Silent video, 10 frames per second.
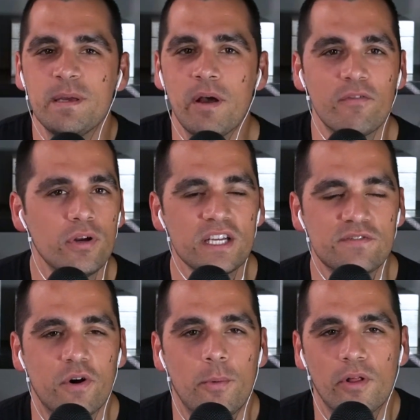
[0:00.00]
everyone gets
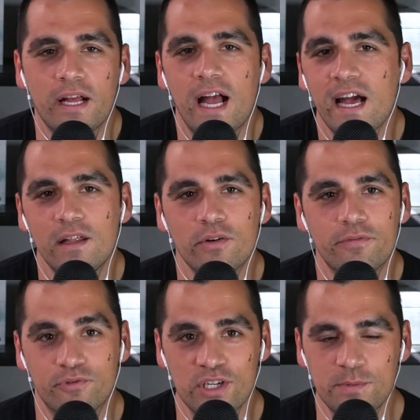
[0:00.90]
FOMO. Like I got a little,
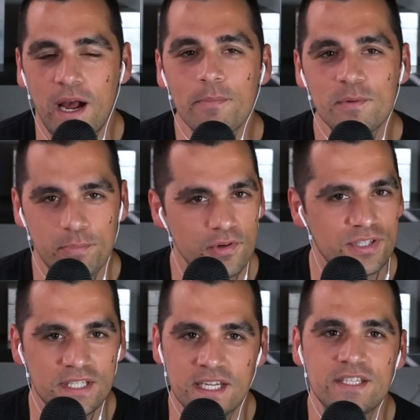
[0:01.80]
trust me, I'm the
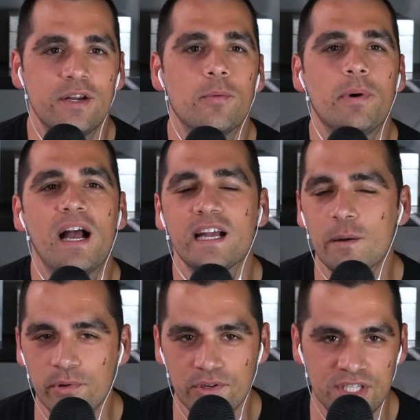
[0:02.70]
person that says, buy
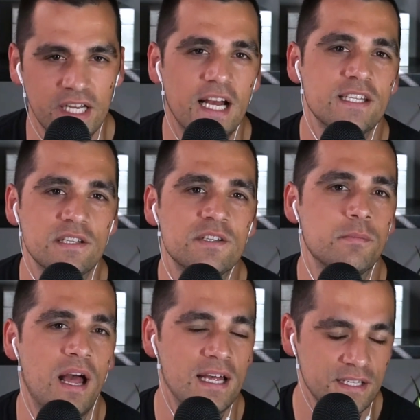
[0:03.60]
income producing
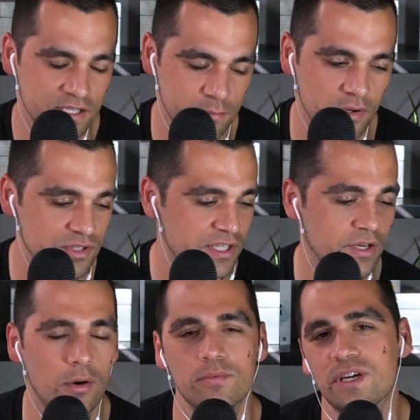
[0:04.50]
assets mostly,
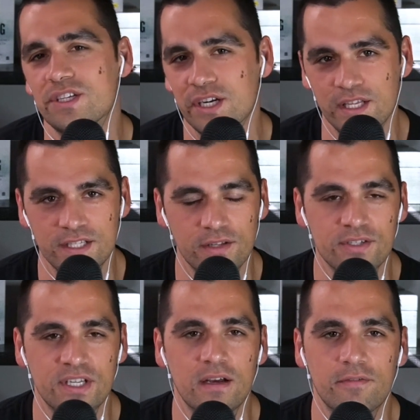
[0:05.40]
don't touch any of this other
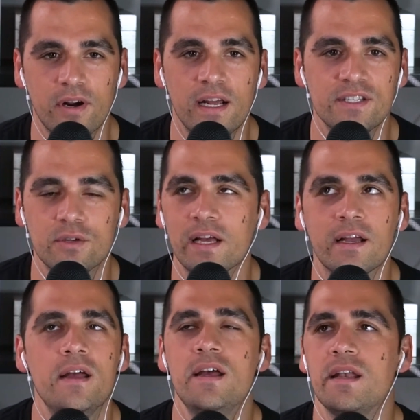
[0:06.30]
stuff, right? So like
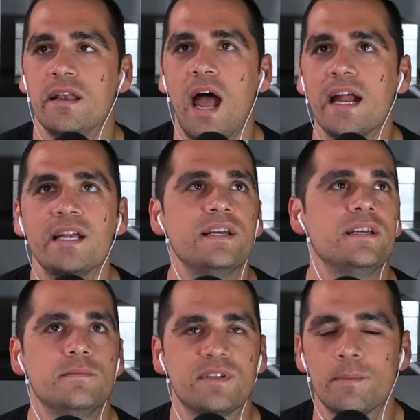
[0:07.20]

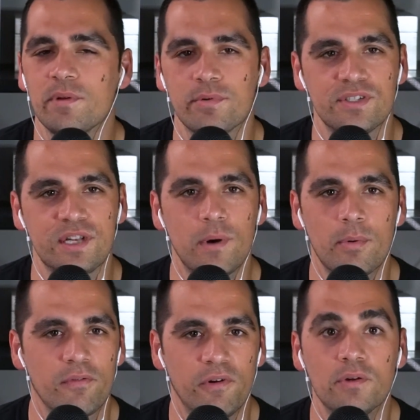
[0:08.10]
90-something% of my
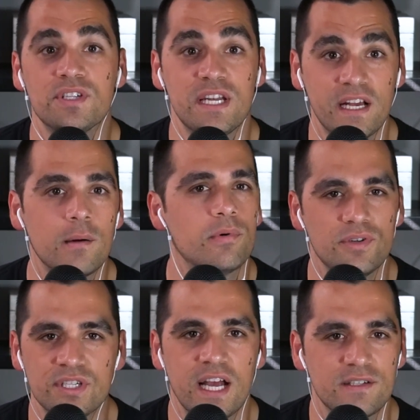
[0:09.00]
portfolio is in income
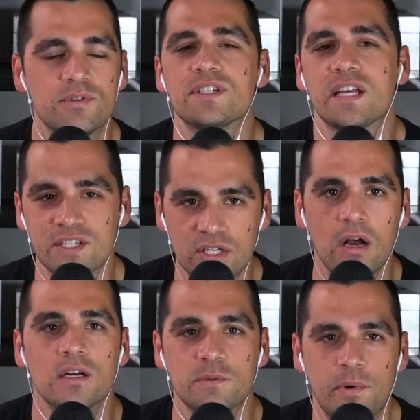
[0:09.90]
producing assets, which is like
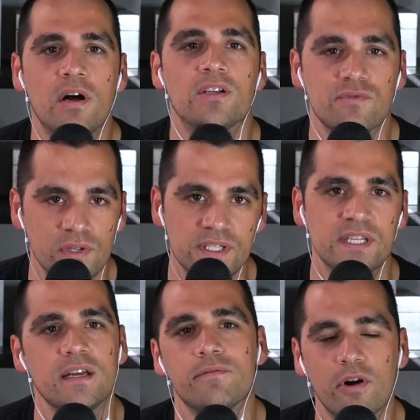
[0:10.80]
stocks, bonds, real
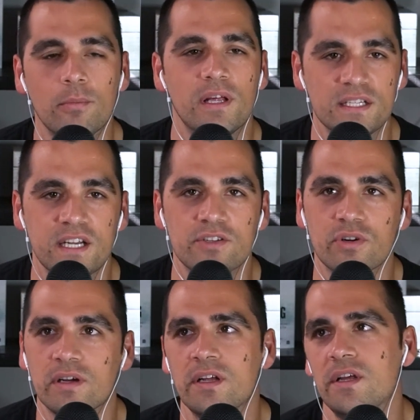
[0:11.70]
estate, farmland,
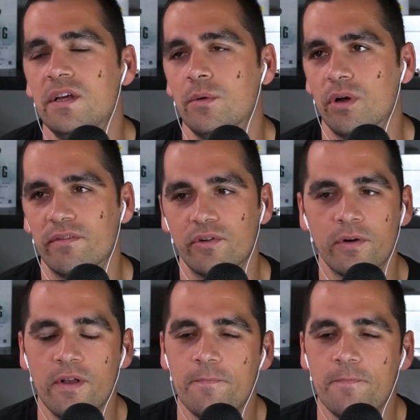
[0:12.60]
etc., whatever.